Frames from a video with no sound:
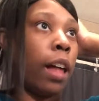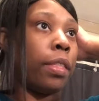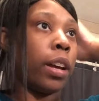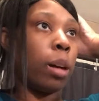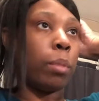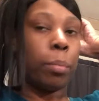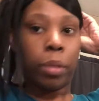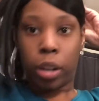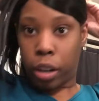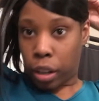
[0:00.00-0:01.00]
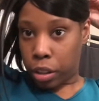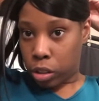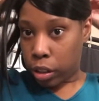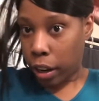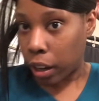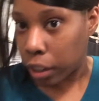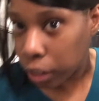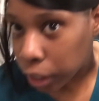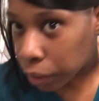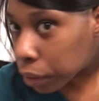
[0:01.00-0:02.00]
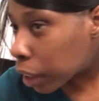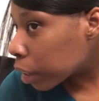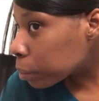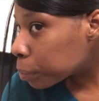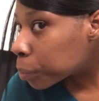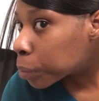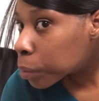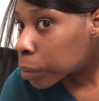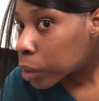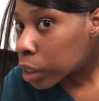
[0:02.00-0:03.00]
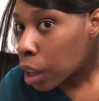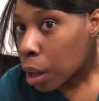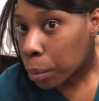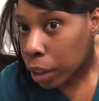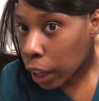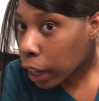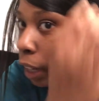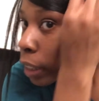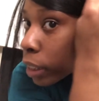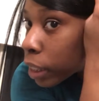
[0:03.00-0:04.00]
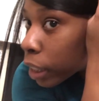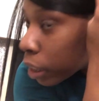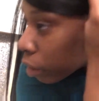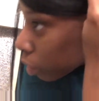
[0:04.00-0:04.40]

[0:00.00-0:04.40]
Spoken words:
I think I'm gonna put another track underneath there. But like I said, you can